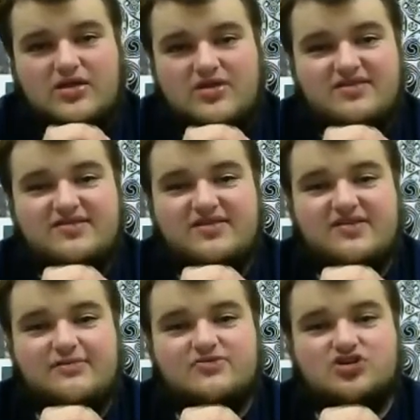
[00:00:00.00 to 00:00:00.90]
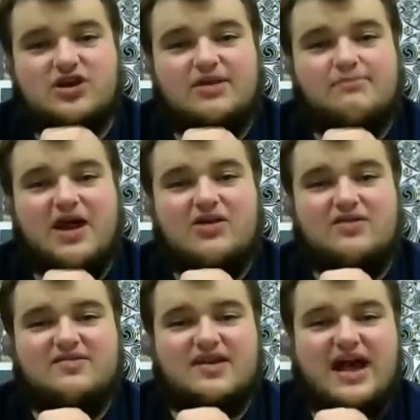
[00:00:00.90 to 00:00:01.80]
This system of trying to
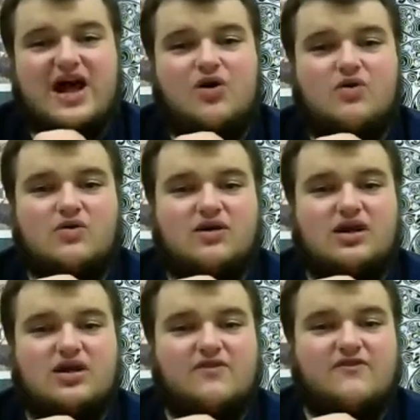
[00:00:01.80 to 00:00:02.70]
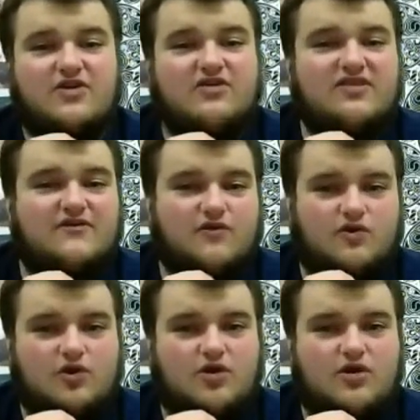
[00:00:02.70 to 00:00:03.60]
balance it out is very
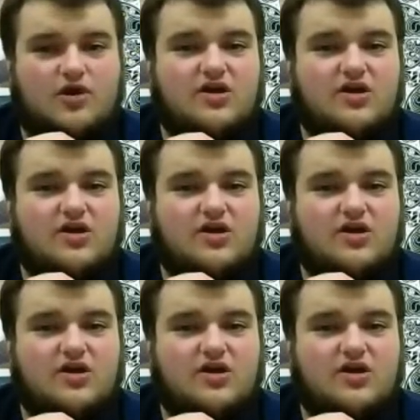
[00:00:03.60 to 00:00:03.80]
difficult,